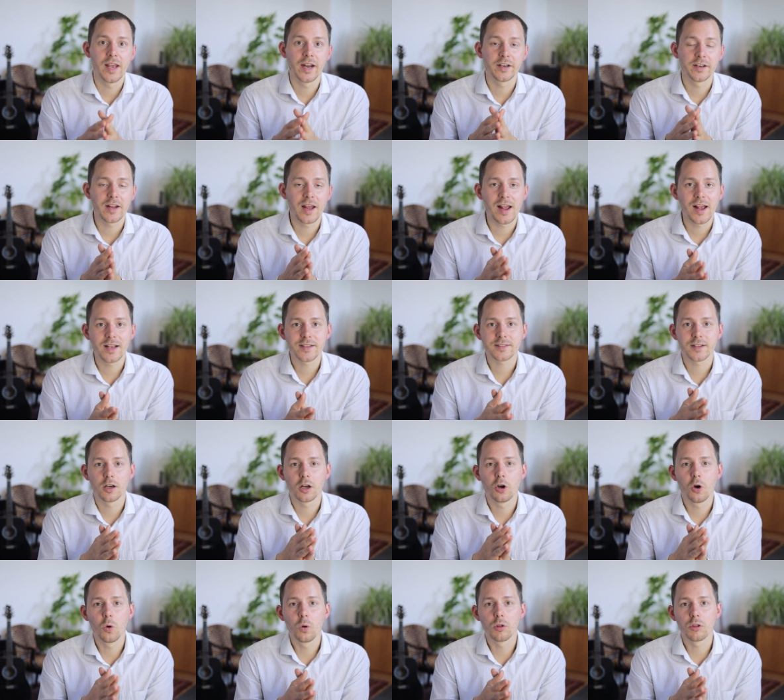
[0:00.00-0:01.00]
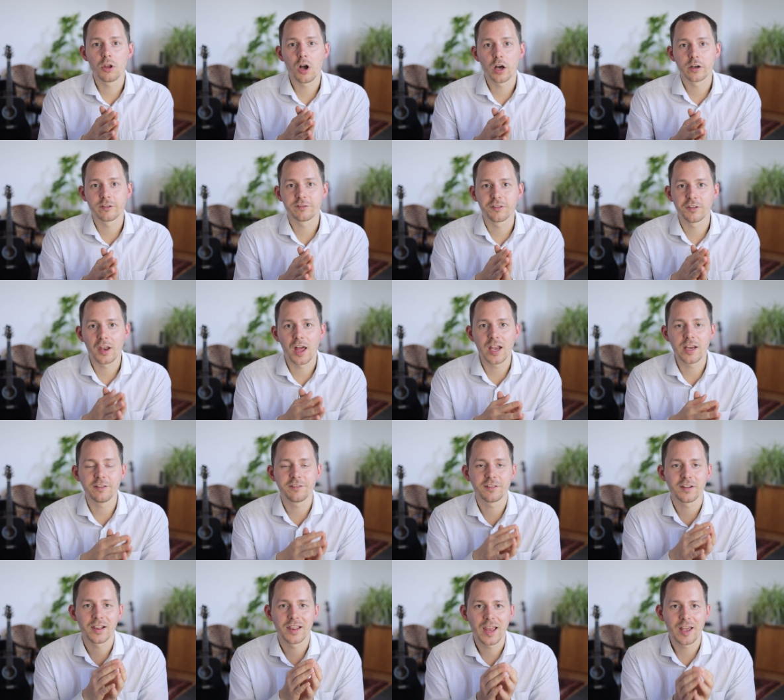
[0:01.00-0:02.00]
and it has a whole lot of
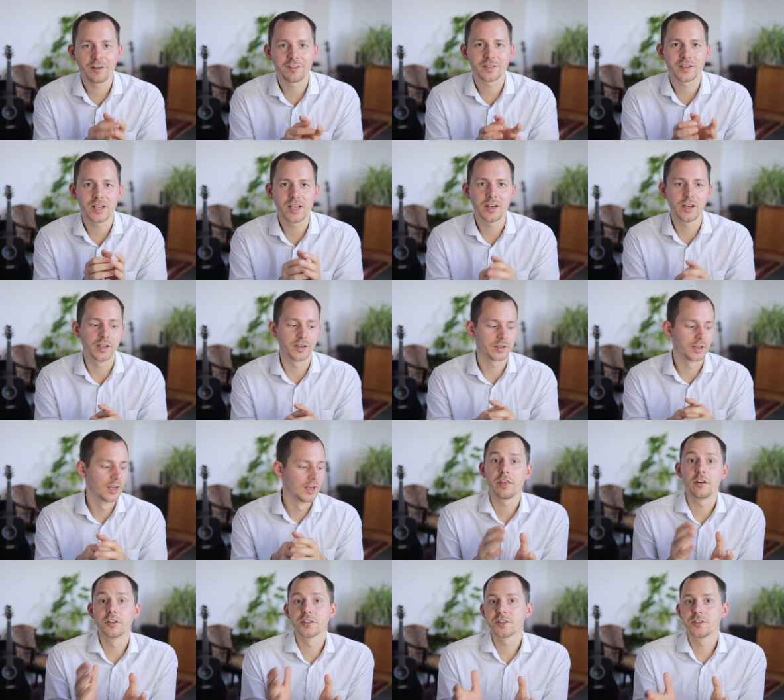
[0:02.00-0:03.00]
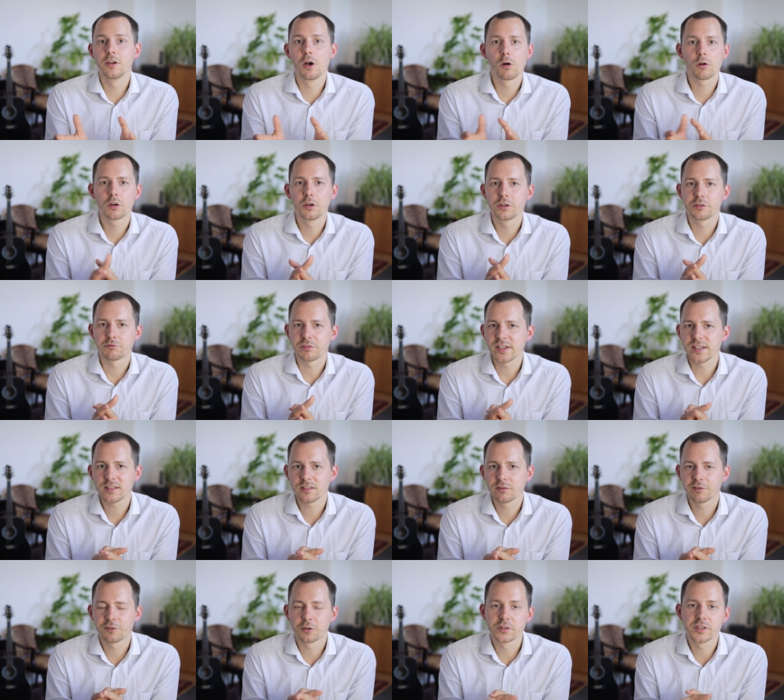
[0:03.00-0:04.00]
life left in it. There's no good
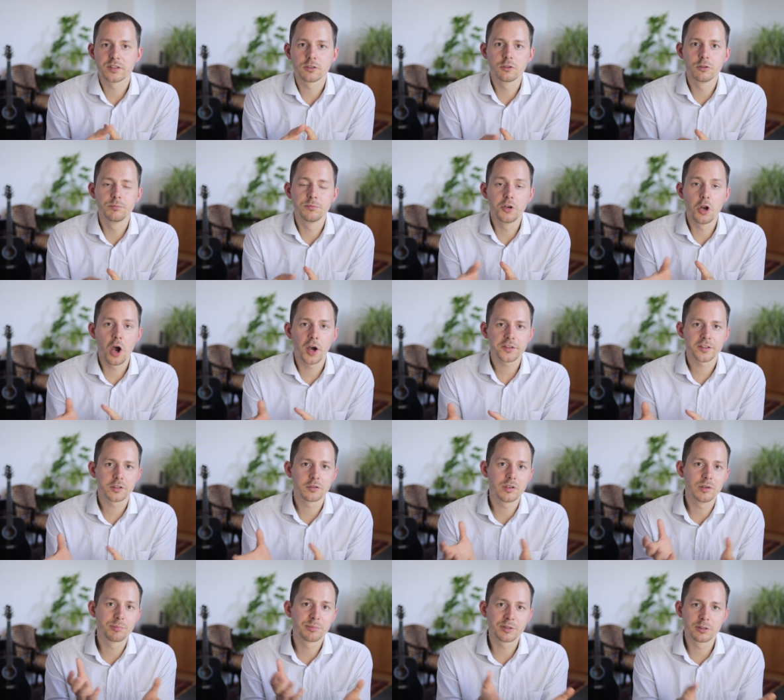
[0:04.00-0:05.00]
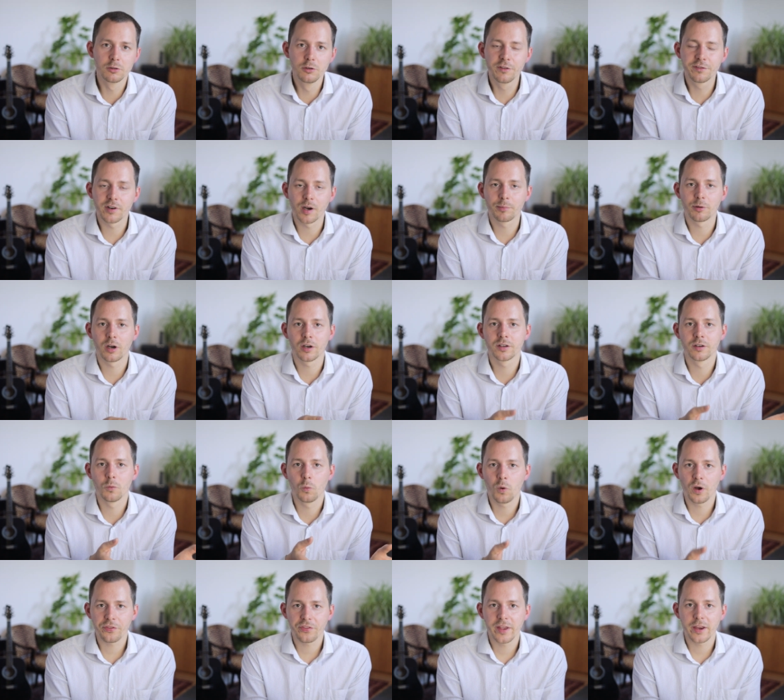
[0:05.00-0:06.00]
reason for Zoom not to improve upon
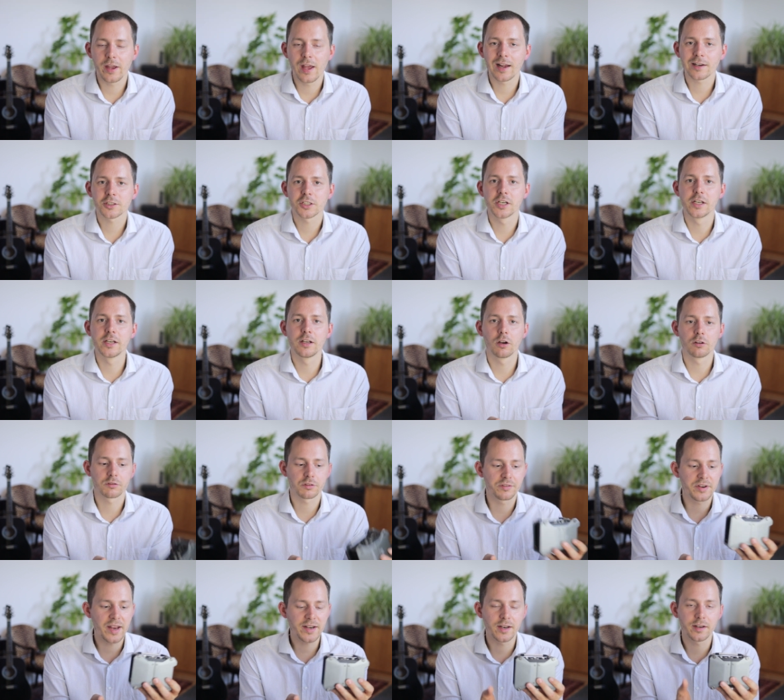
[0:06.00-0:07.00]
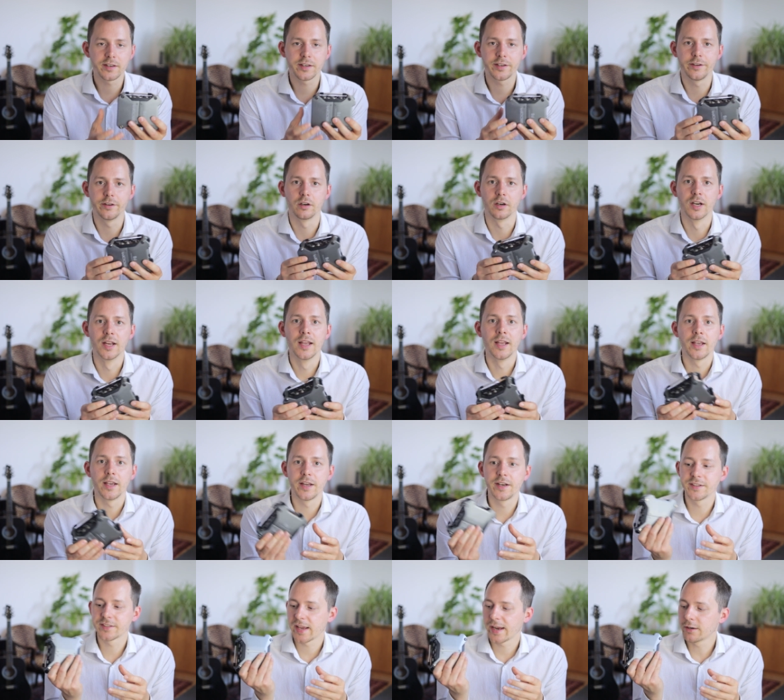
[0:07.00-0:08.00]
what they actually created here.
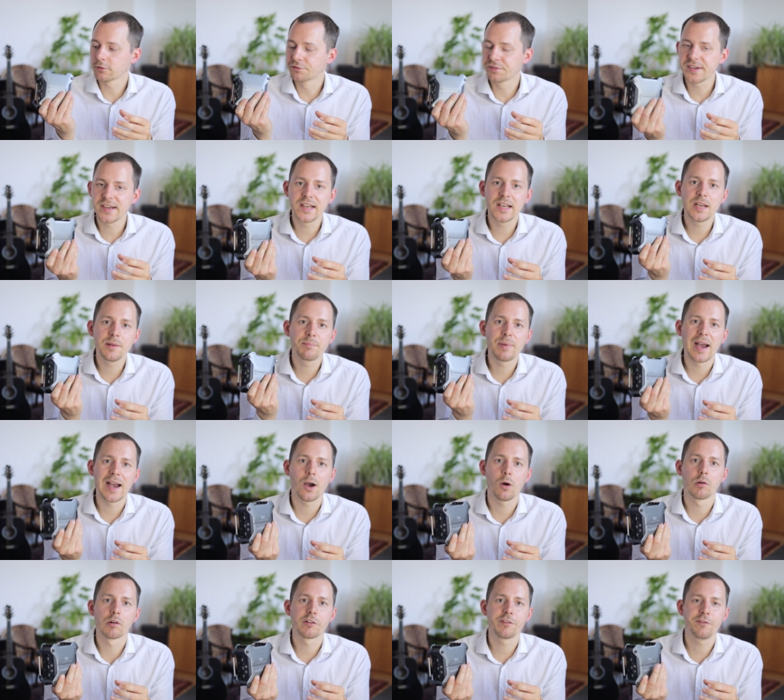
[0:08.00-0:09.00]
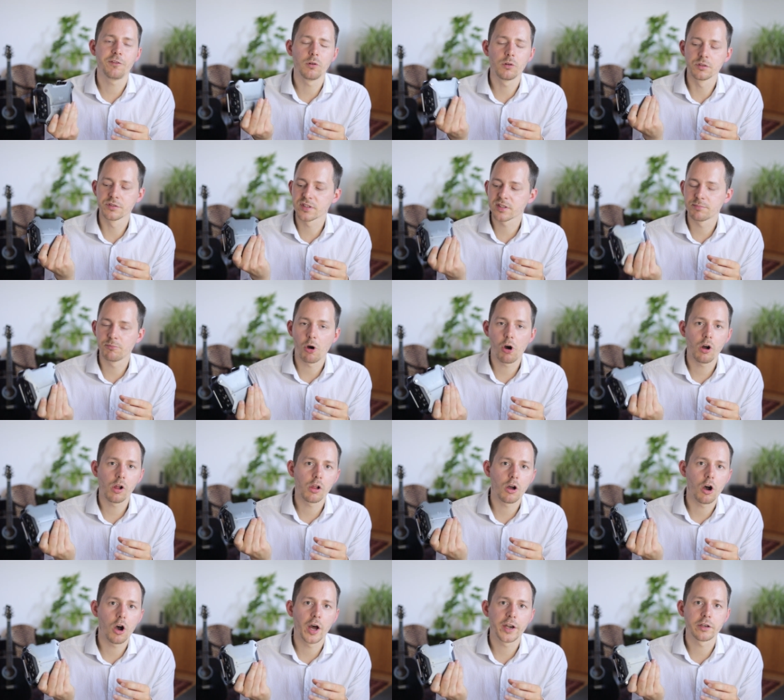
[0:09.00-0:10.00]
It is a really powerful
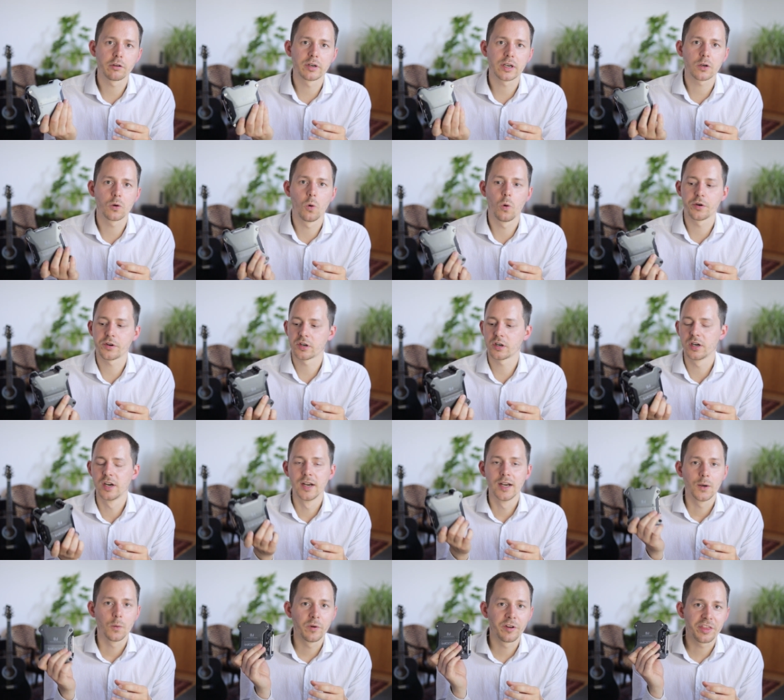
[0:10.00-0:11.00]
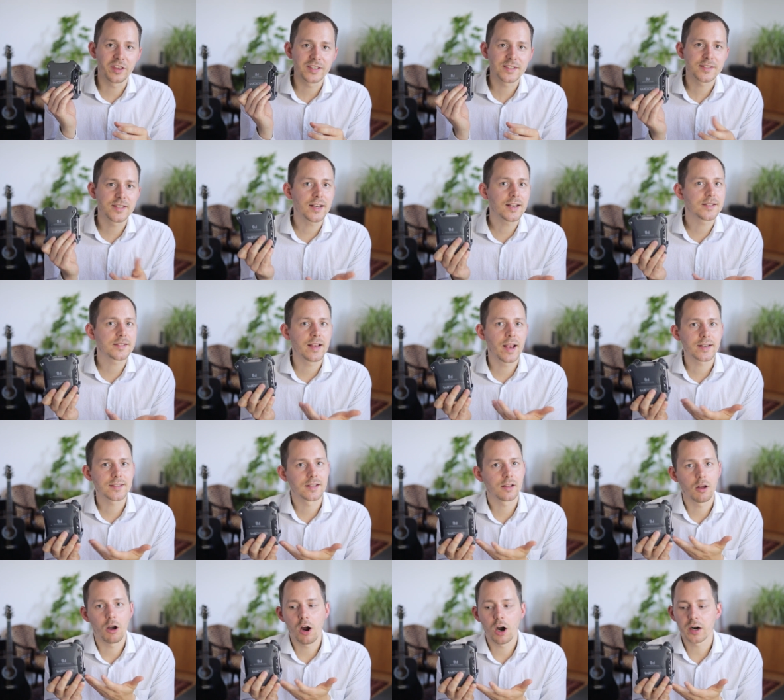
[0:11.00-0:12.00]
small audio recorder with 6
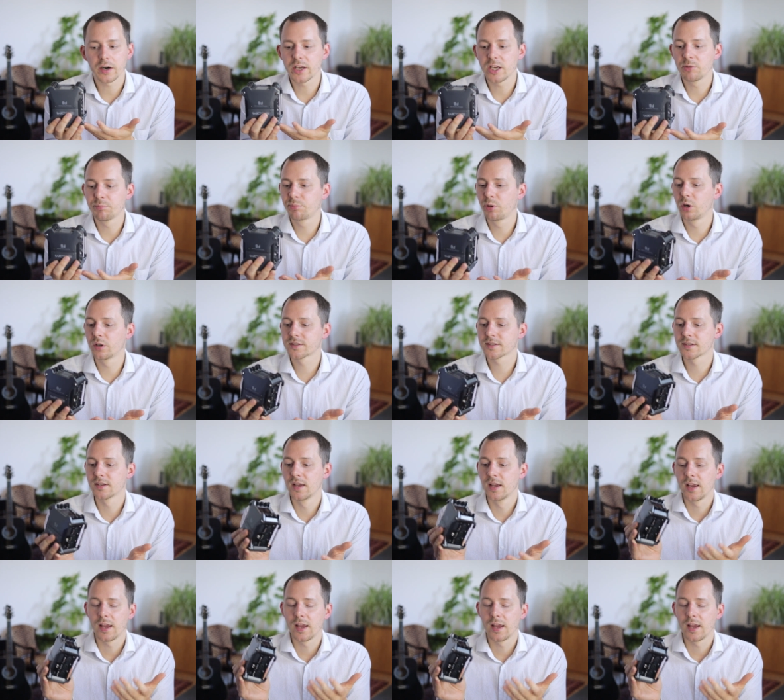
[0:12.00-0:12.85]
XLR inputs,